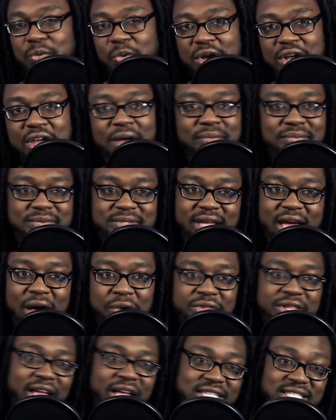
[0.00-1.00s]
see what comes
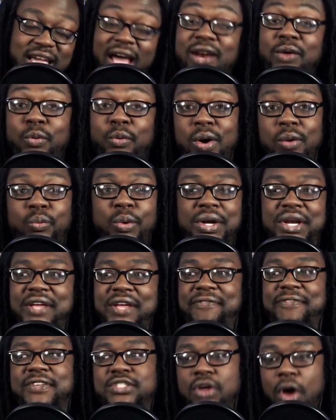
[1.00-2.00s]
out. That's kind of
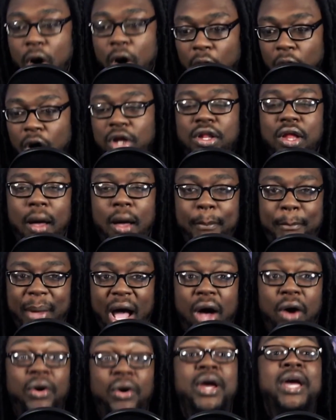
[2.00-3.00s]
what If is all
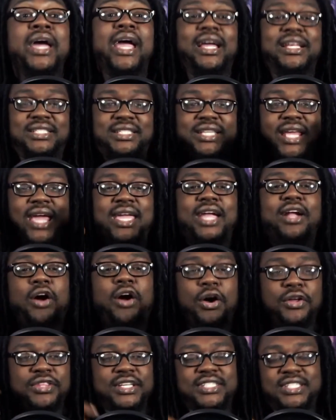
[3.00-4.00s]
about, is
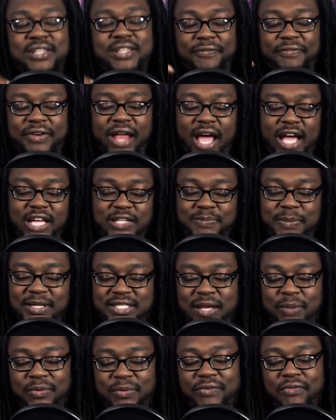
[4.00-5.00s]
taking all these different
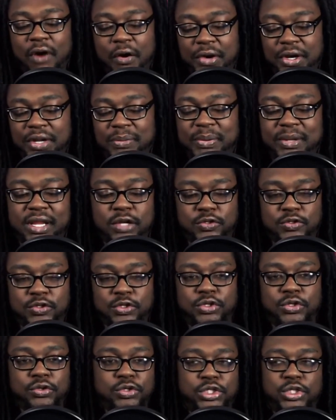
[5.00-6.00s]
aspects that we've already been
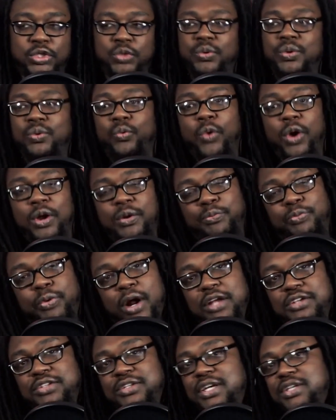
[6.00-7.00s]
introduced to in one
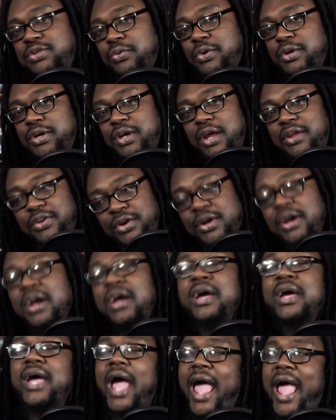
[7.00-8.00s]
project or another
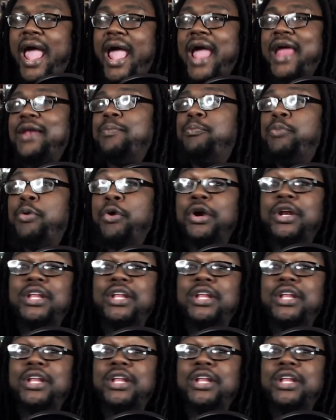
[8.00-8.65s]
and